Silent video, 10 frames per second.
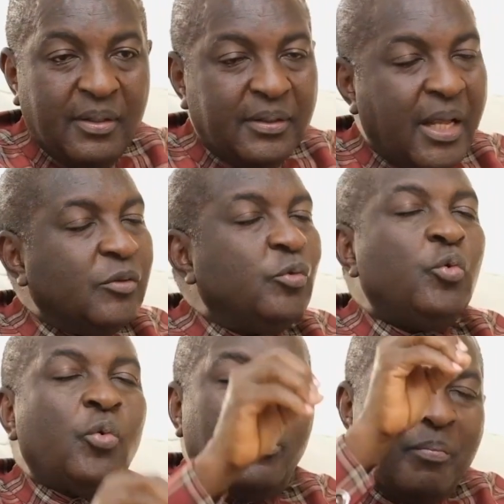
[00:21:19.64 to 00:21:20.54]
that
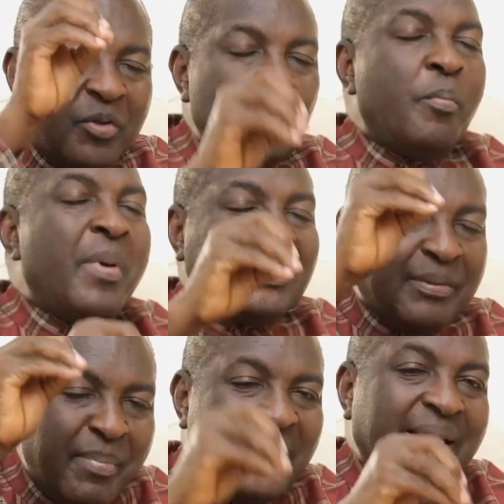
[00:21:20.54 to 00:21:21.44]
you you
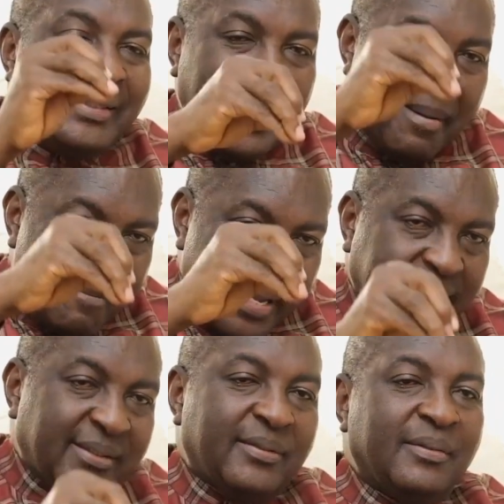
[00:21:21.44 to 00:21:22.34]
must make it a
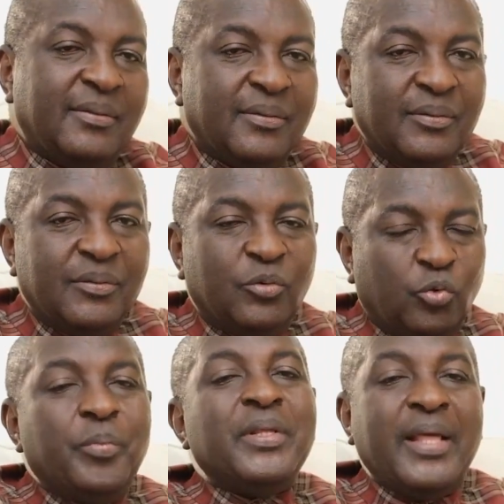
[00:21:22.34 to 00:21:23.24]
must mm.
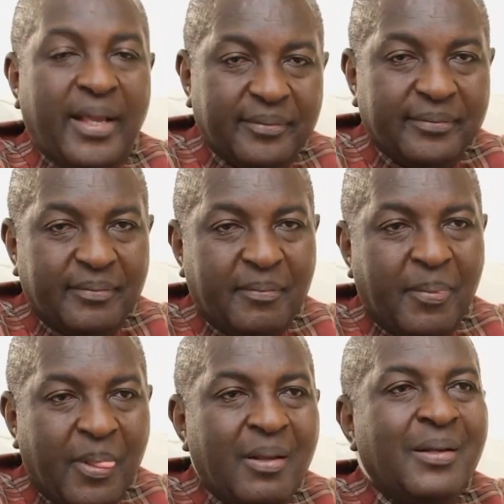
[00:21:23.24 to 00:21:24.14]
to be there. It's a
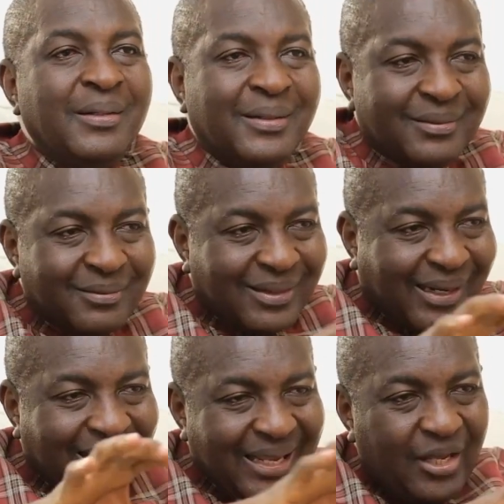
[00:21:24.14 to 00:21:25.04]
must.
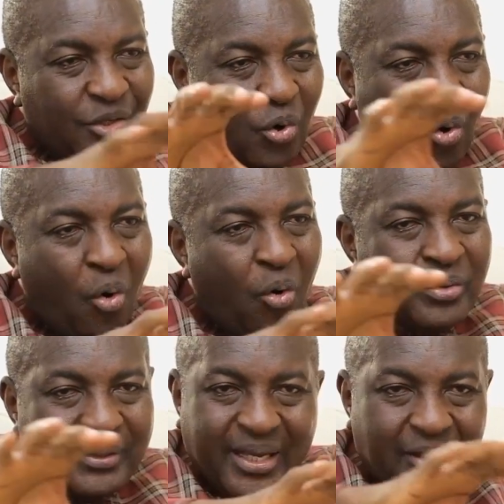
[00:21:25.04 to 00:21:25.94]
Clear your
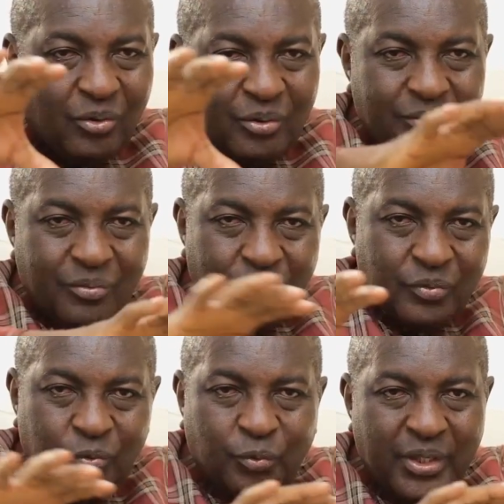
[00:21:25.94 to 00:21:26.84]
schedule
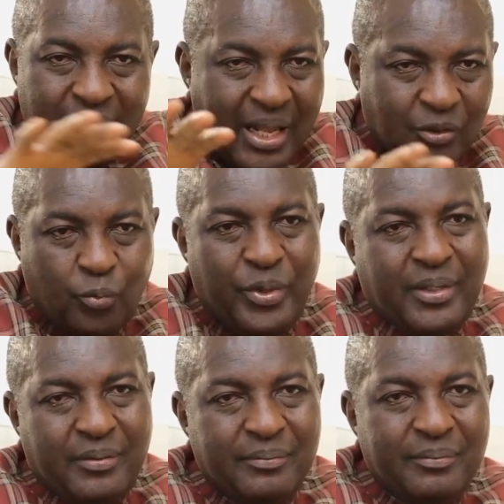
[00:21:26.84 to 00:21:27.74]
during that
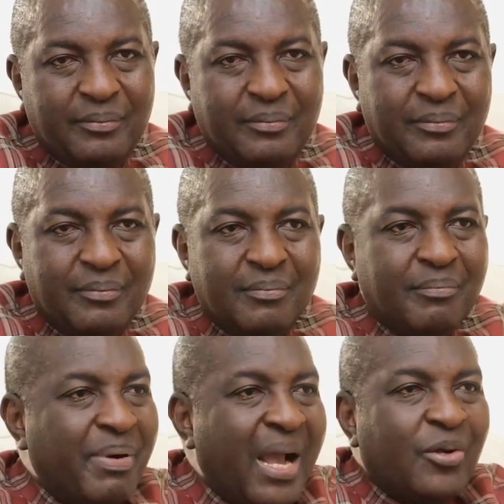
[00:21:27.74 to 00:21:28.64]
week.
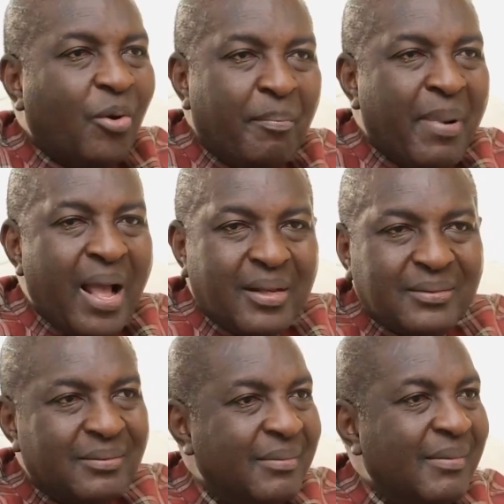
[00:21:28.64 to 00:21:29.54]
Pack your
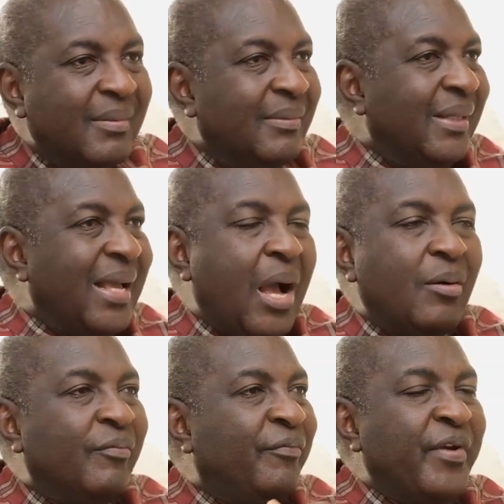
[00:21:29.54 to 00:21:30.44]
bags. There are
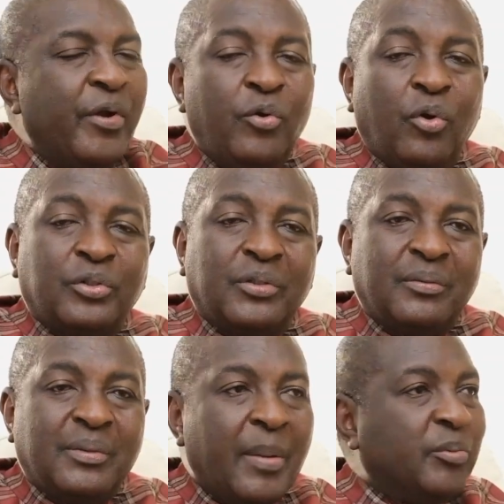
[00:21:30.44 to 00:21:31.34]
various
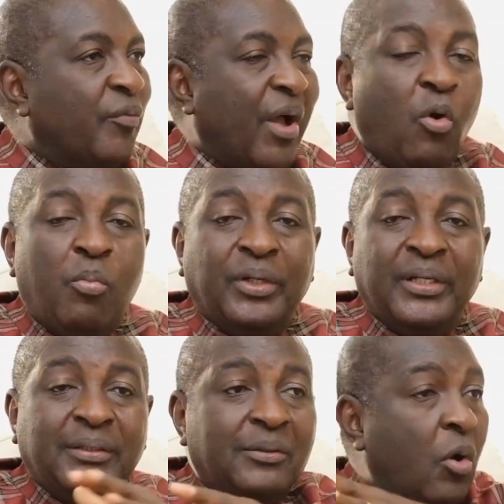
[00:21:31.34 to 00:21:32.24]
types of
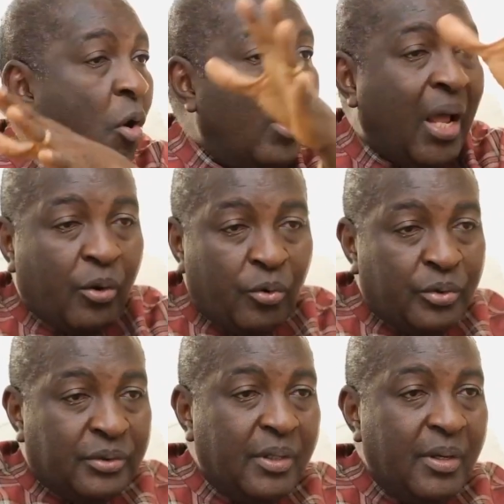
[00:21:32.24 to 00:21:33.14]
accommodation all
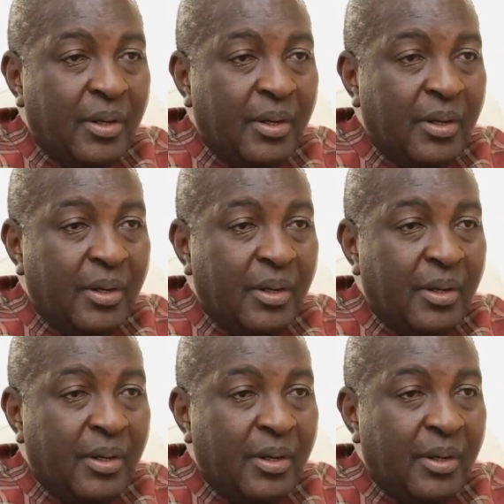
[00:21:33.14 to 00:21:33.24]
across.